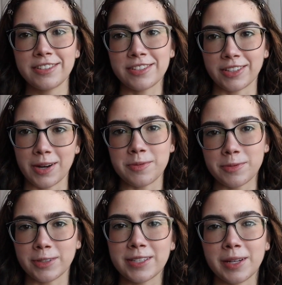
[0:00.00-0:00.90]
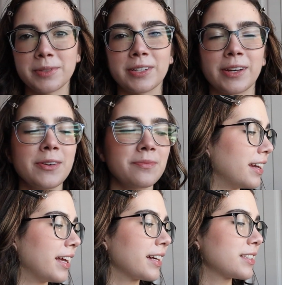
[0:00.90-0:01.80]
just a couple more steps to go.
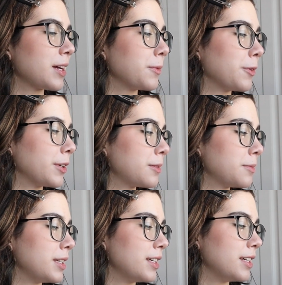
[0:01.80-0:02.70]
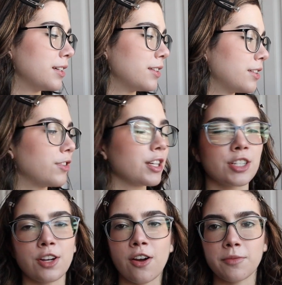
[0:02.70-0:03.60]
Next, I'm going to be
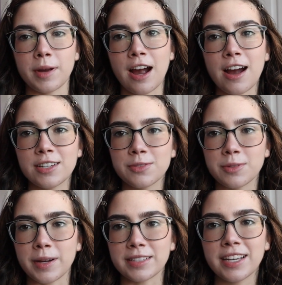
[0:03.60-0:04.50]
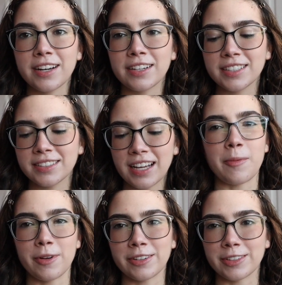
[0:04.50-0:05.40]
finishing off my eyes with mascara. I'm
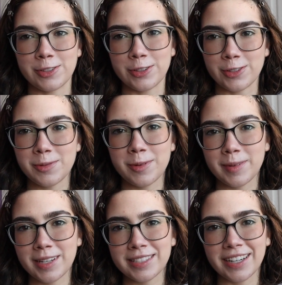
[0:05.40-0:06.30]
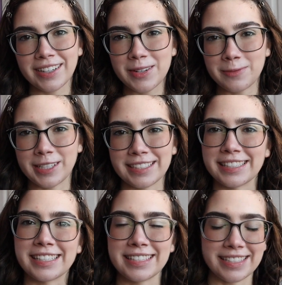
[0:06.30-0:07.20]
not gonna show you my mascara because
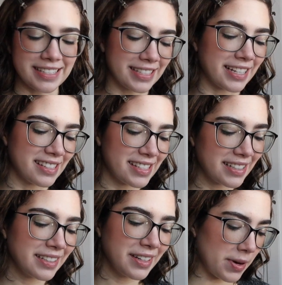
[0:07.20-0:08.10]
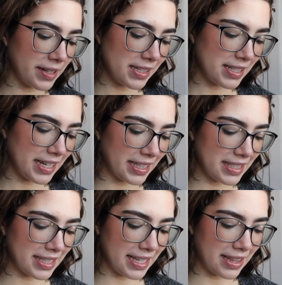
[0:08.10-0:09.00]
it is disgusting, but it's
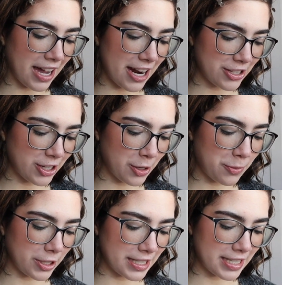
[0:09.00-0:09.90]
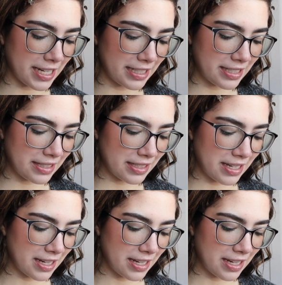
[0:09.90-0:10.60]
the Lash Princess